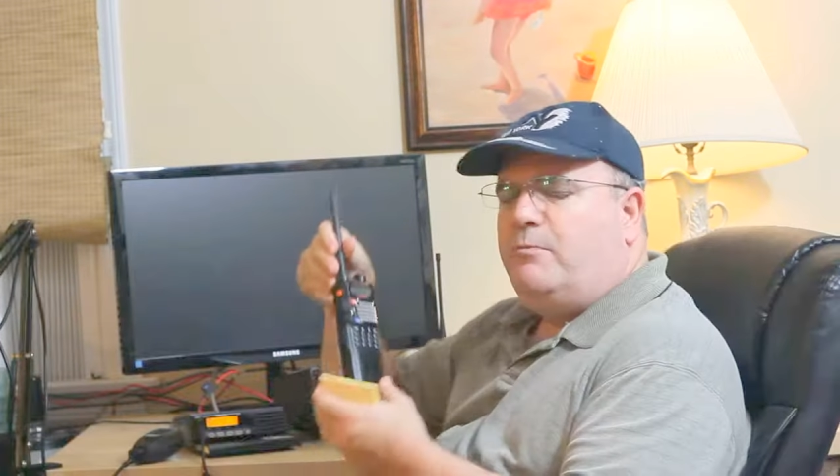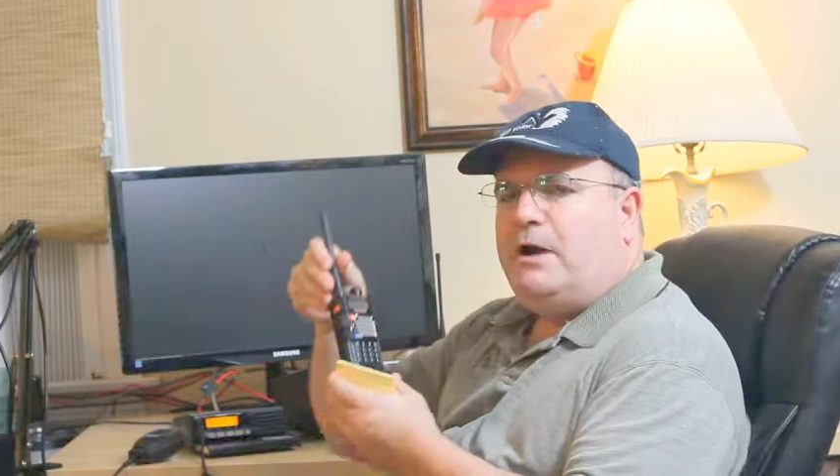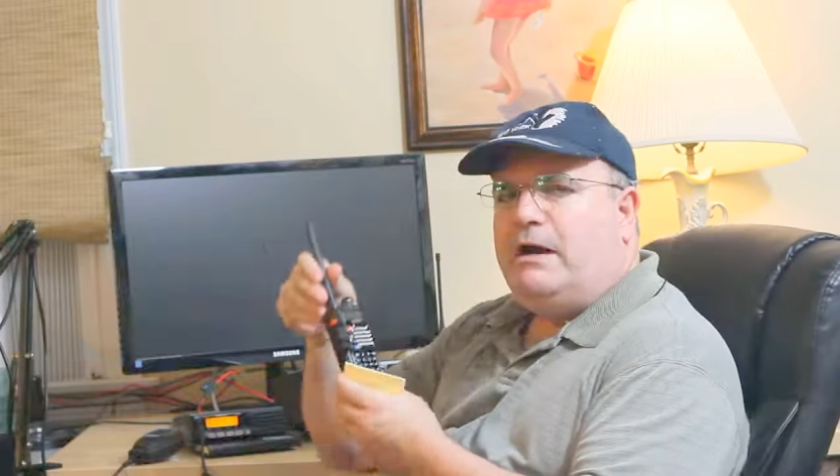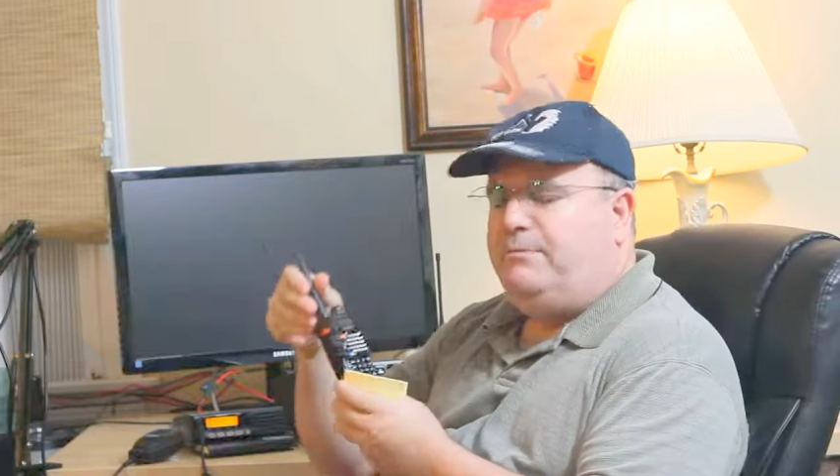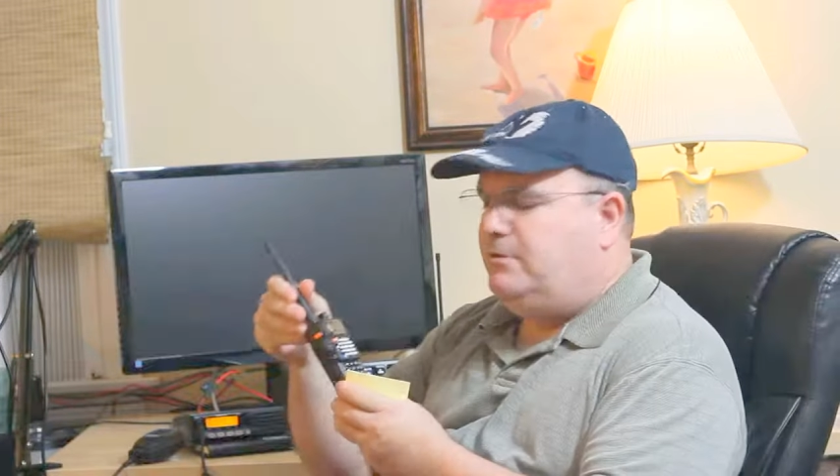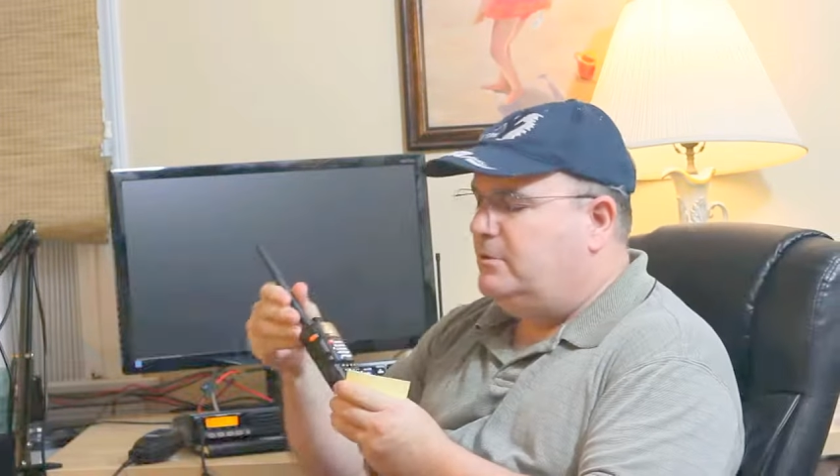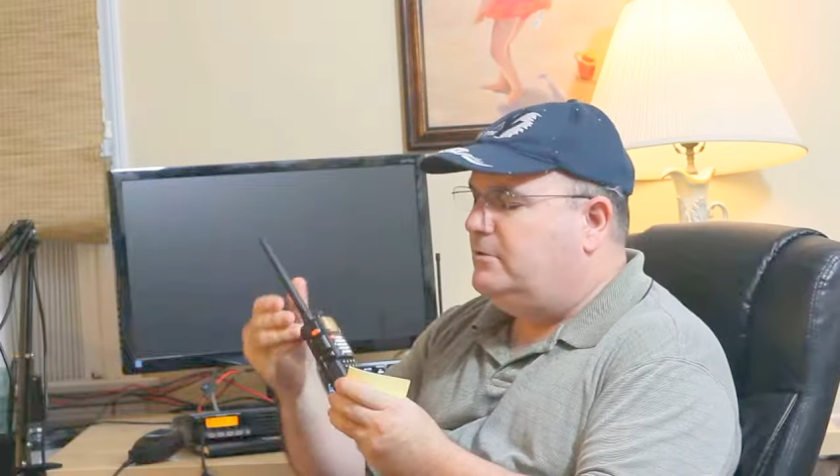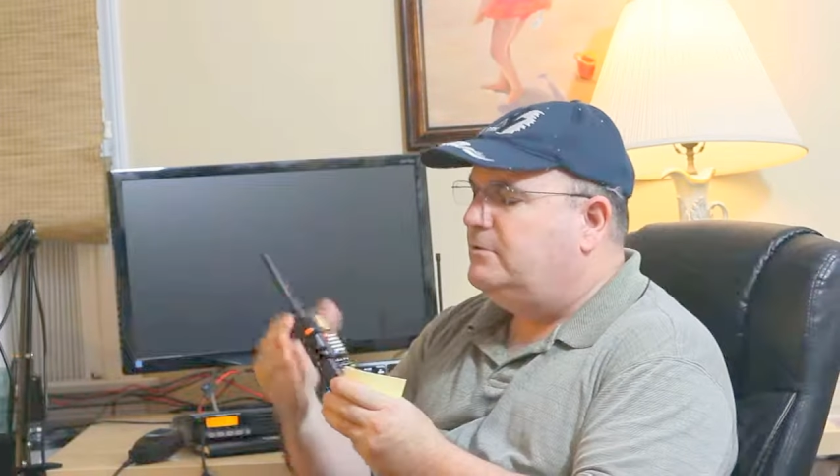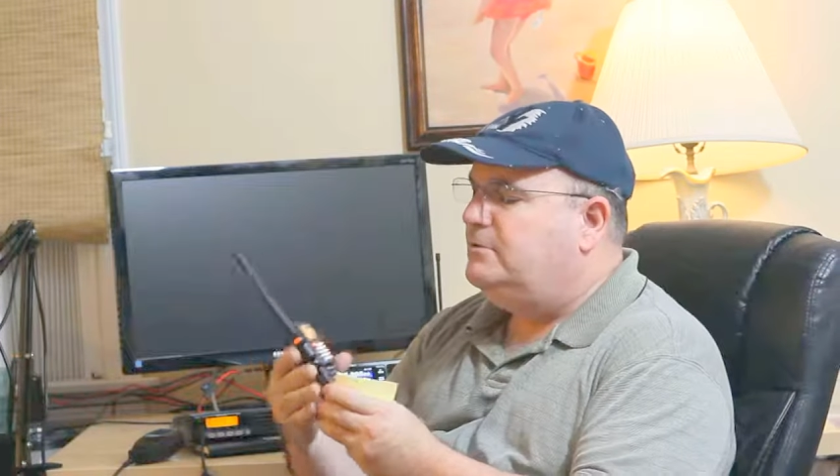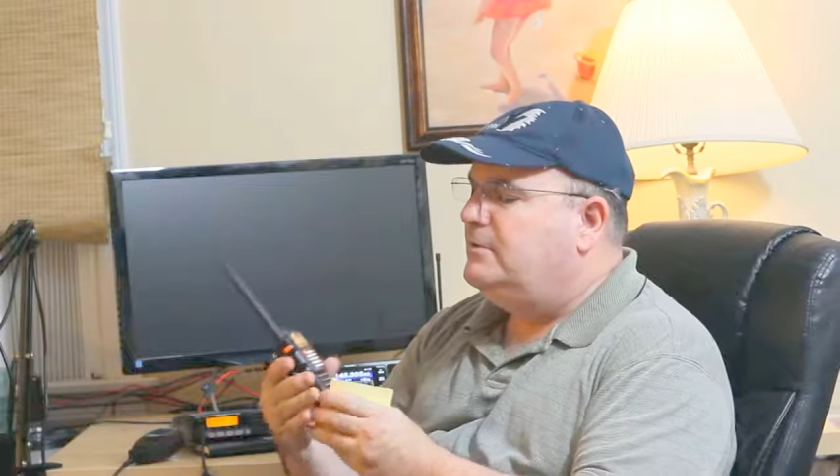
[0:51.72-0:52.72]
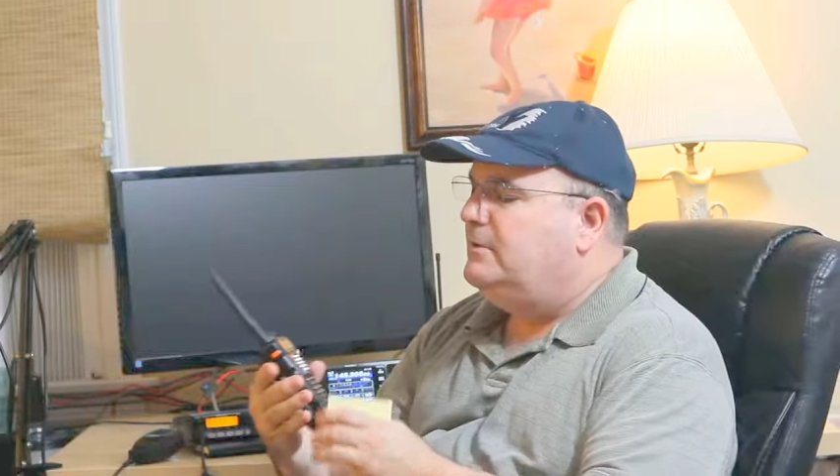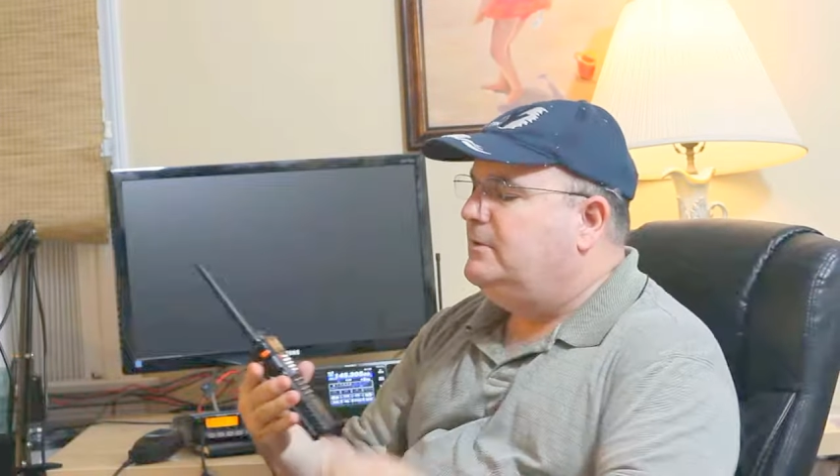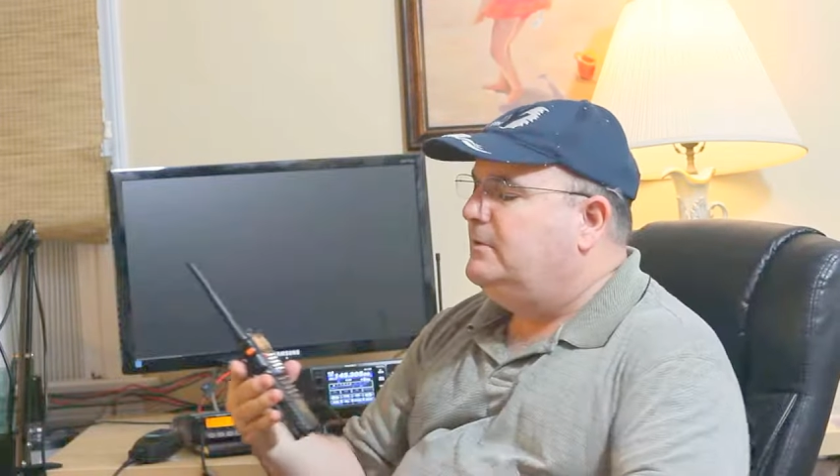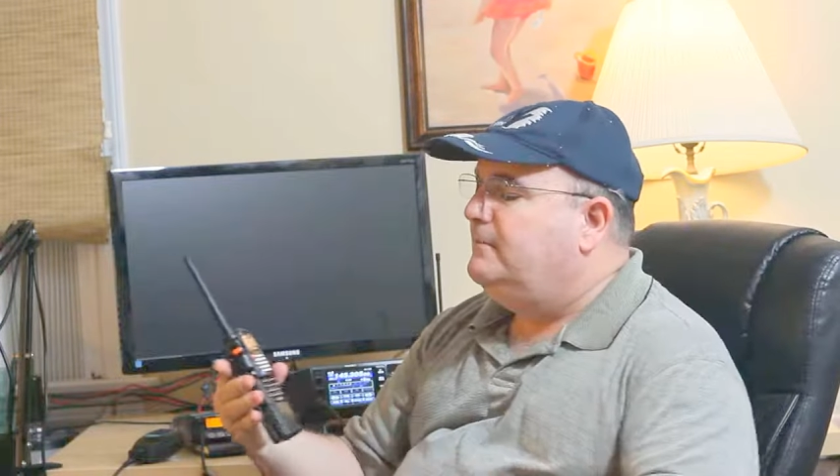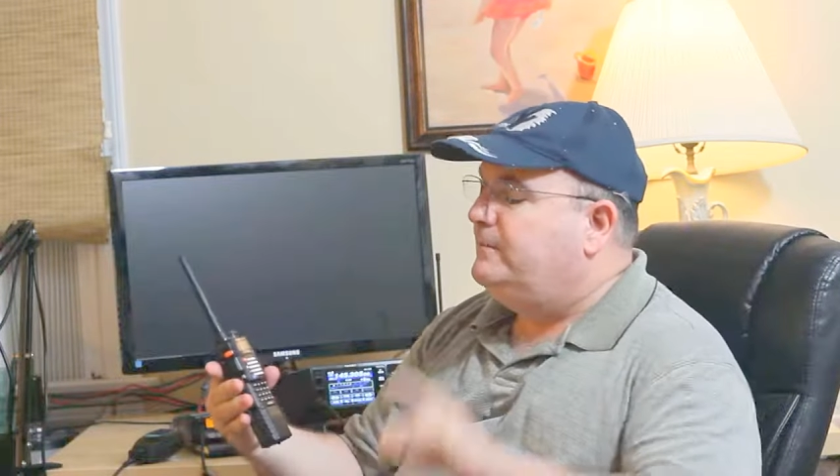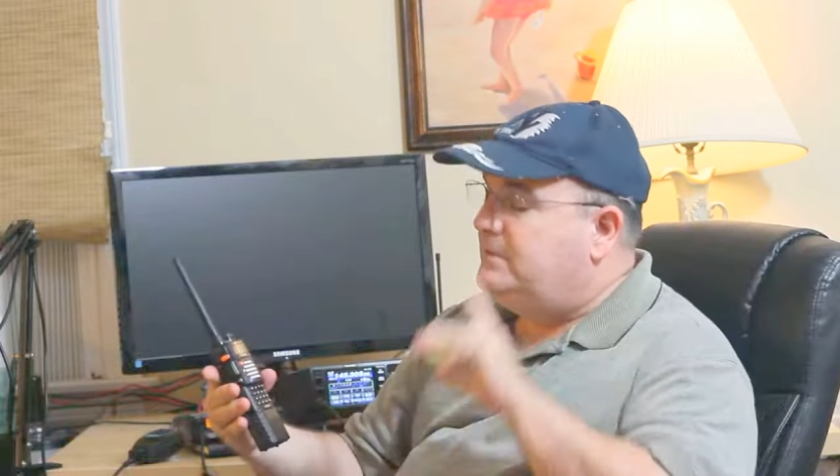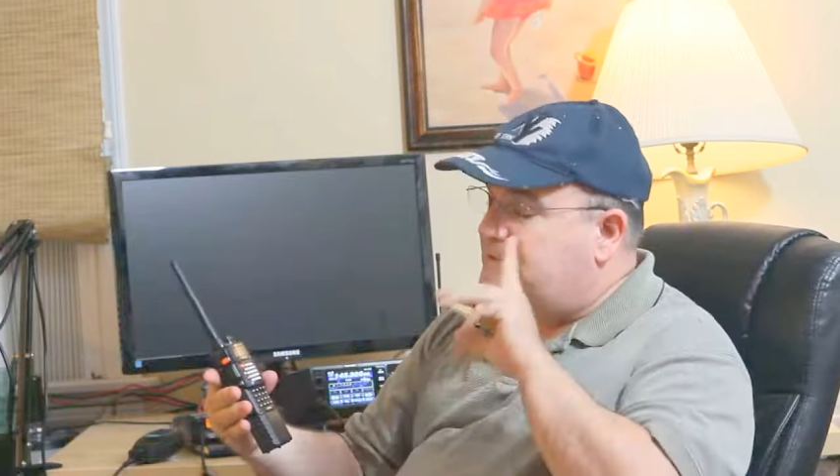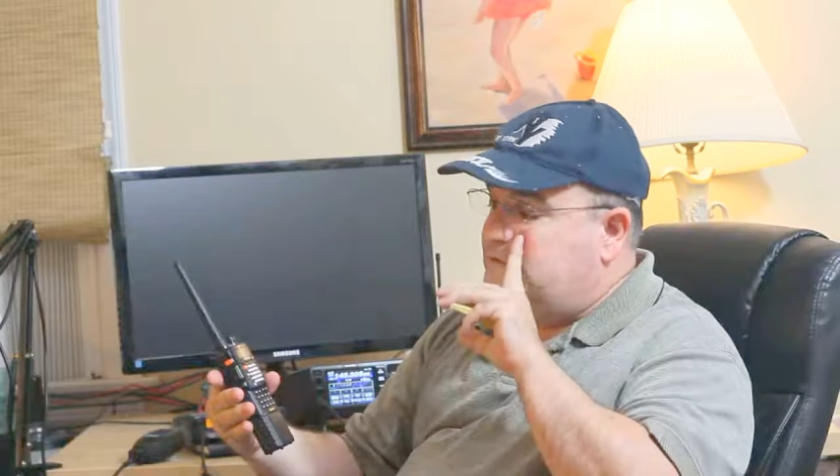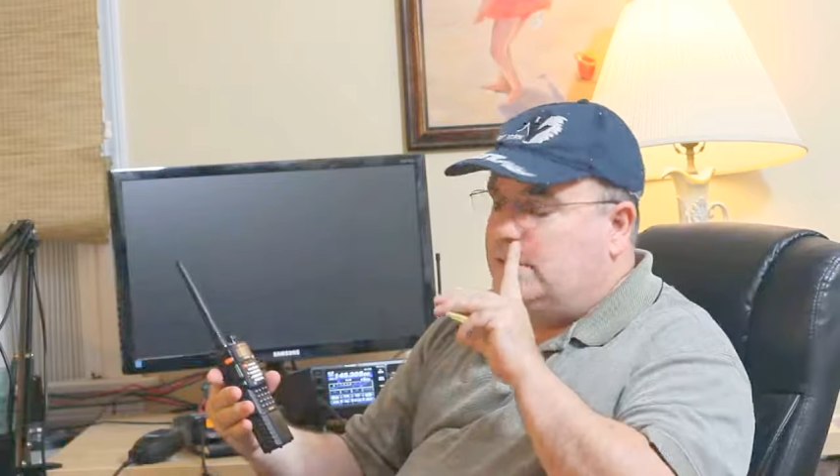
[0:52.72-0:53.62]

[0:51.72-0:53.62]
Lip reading: popular, this